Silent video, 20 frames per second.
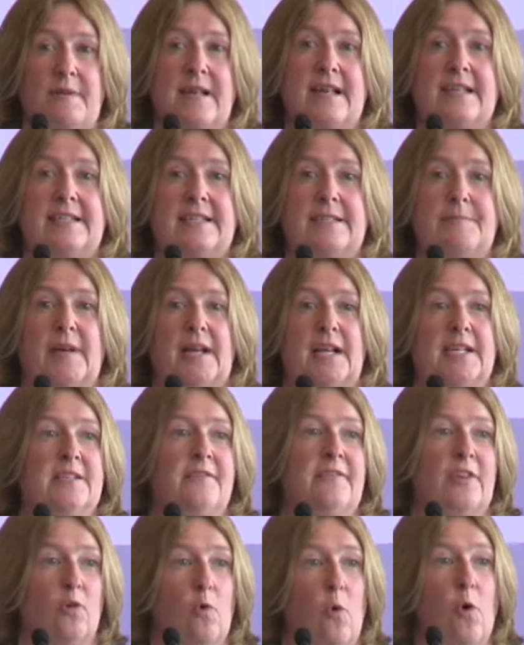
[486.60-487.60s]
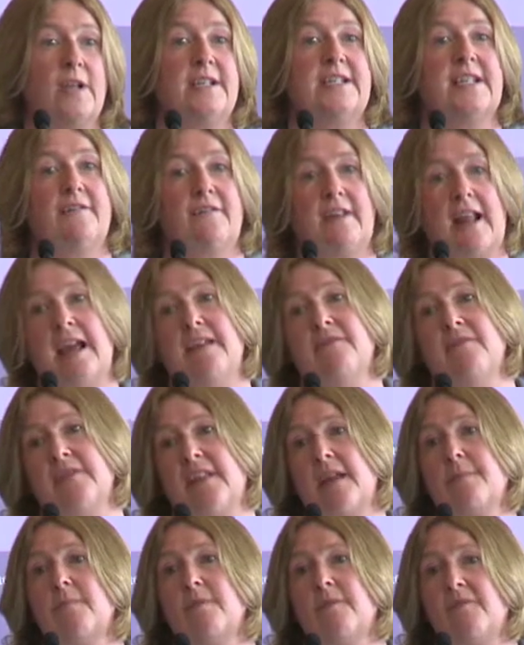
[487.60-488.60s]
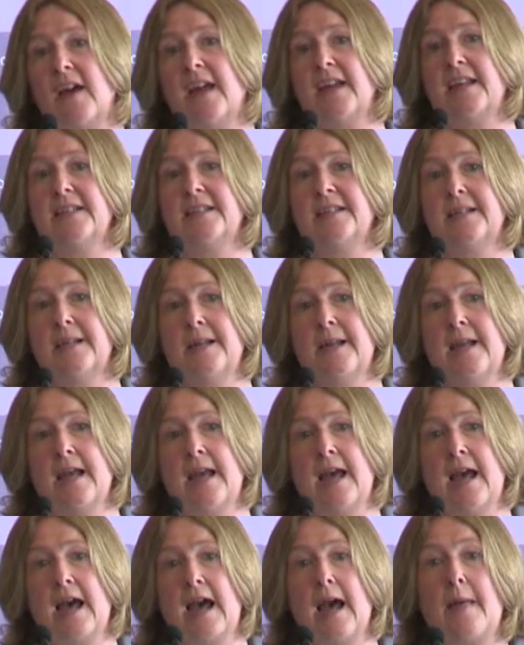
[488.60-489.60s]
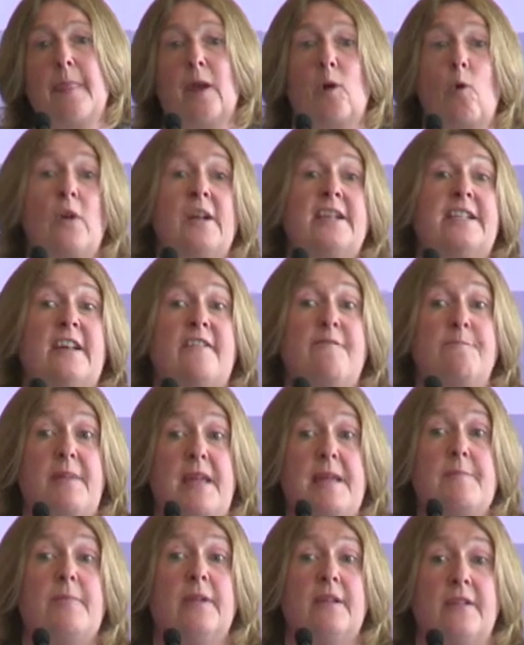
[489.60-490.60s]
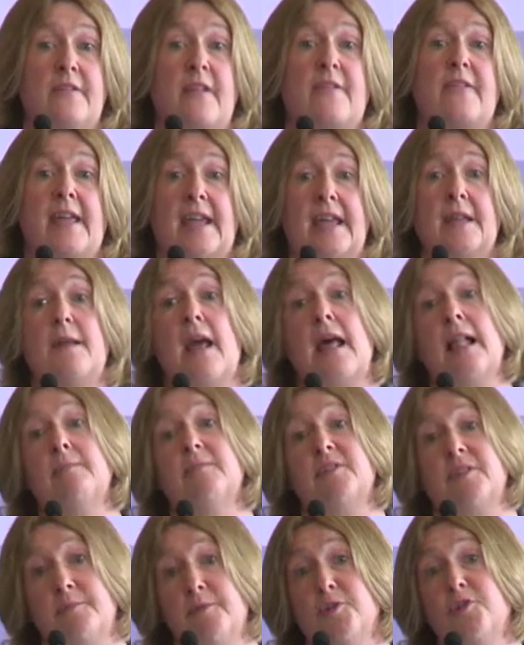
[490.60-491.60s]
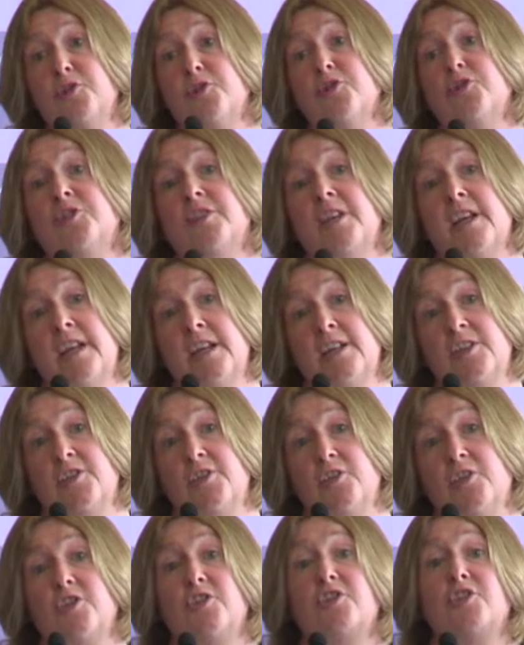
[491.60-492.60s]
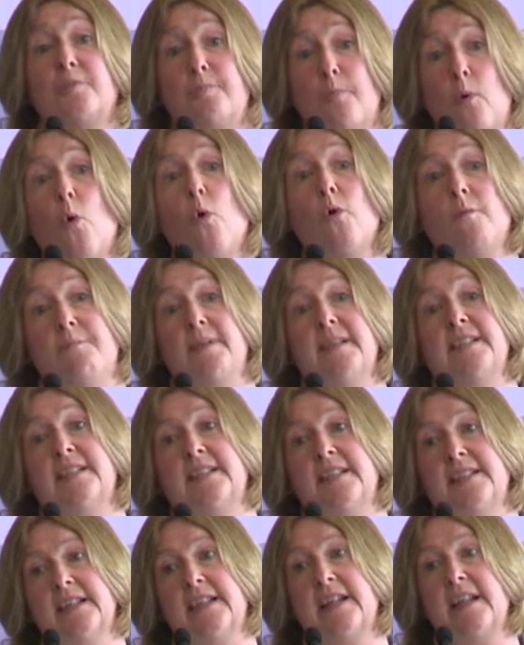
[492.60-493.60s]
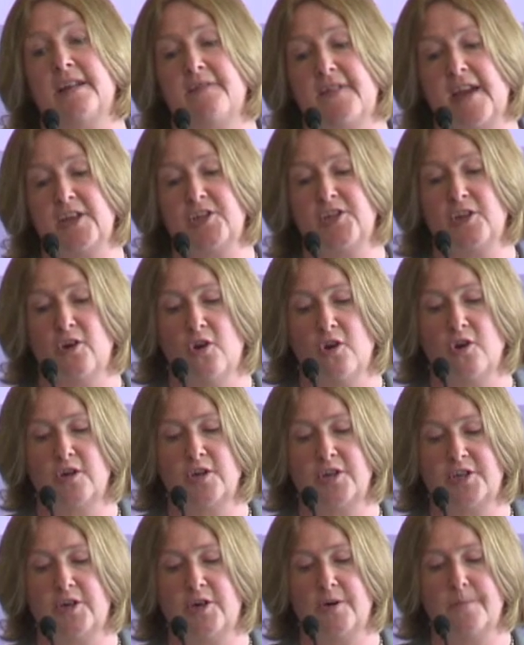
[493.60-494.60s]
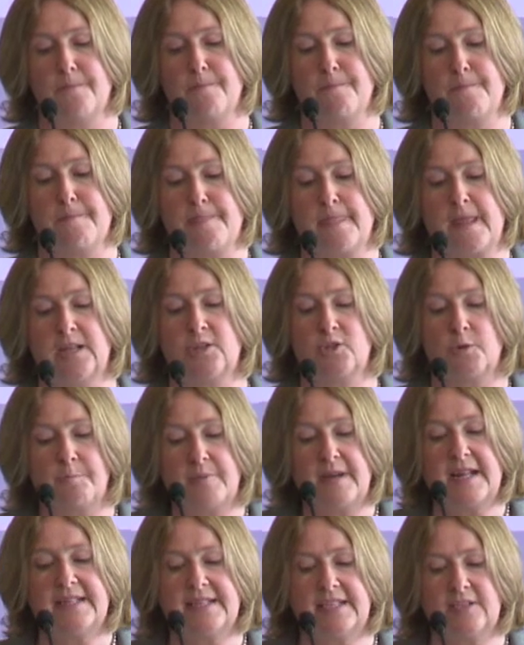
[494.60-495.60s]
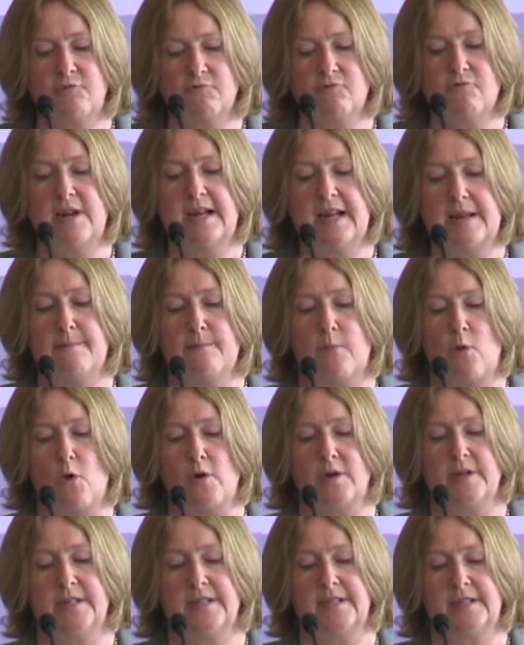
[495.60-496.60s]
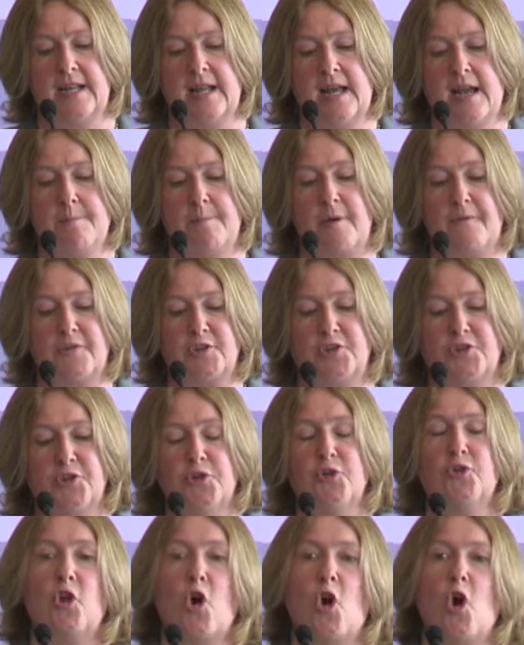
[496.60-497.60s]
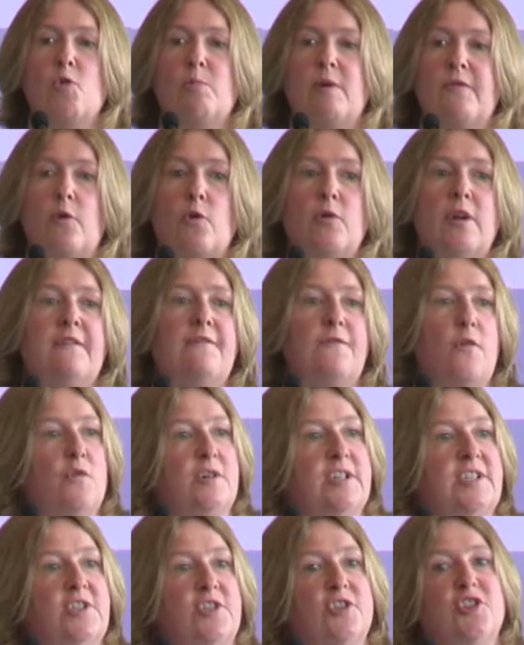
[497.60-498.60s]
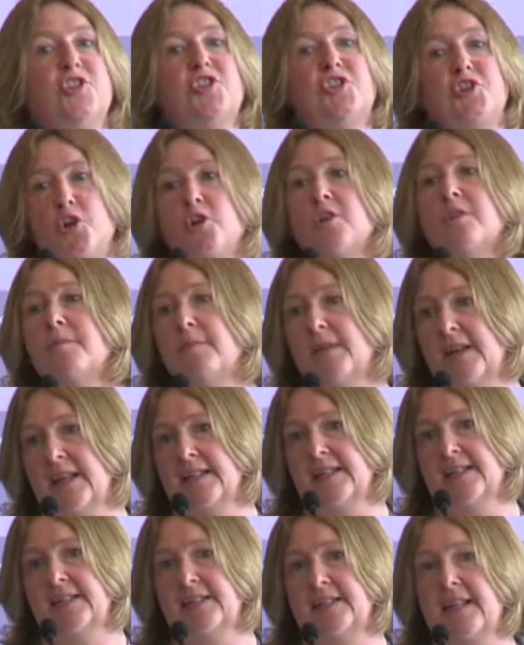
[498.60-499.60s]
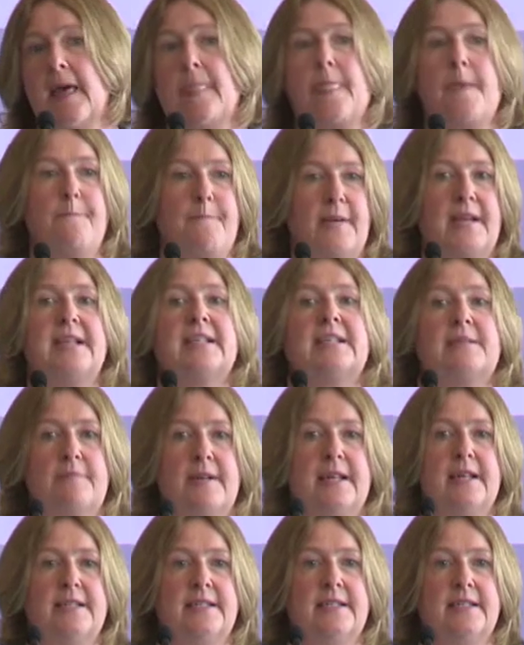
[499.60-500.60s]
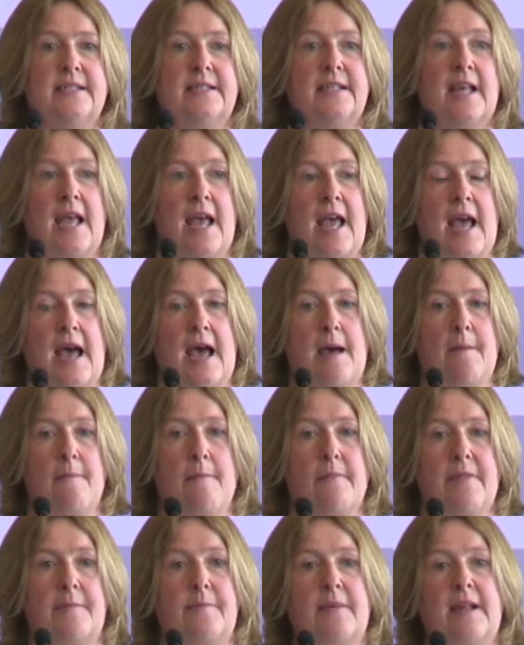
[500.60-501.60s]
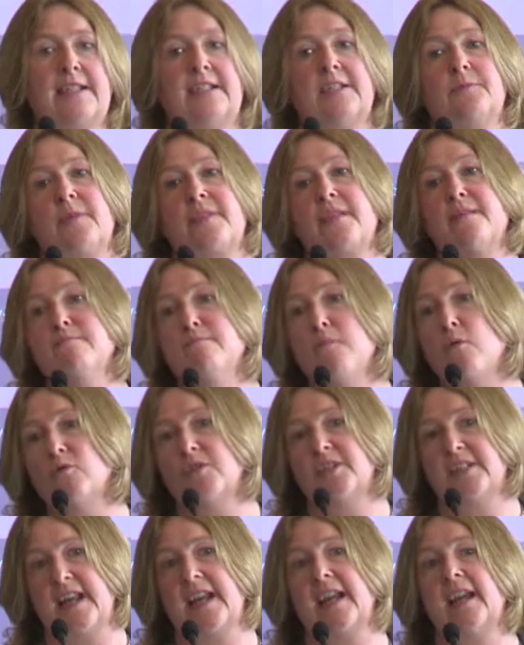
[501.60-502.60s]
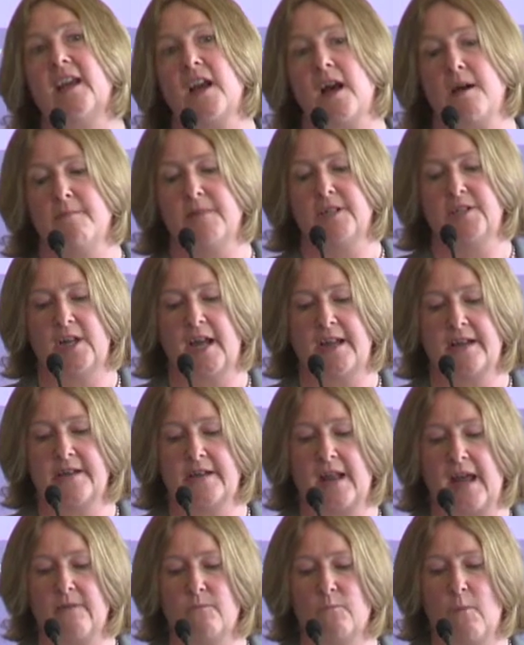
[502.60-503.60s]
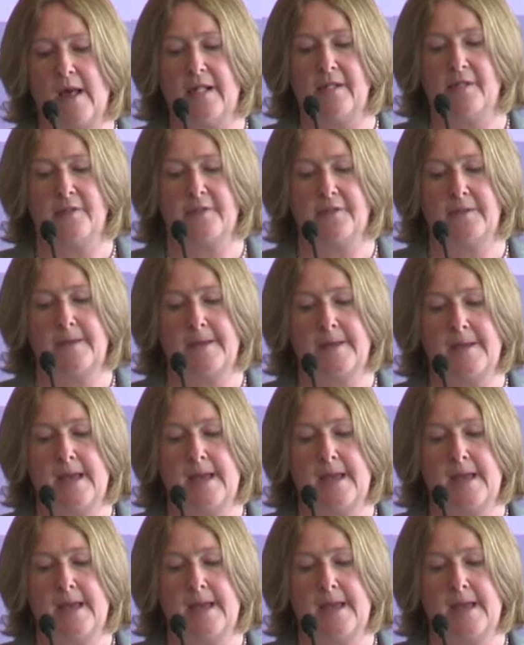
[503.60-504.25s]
places because of the quality of life that they provide and the quality of people that they can help to produce to support business and innovation longer term. So place is really important. But for too long, we've only focused on certain places, the biggest places, the places with the most income and wealth.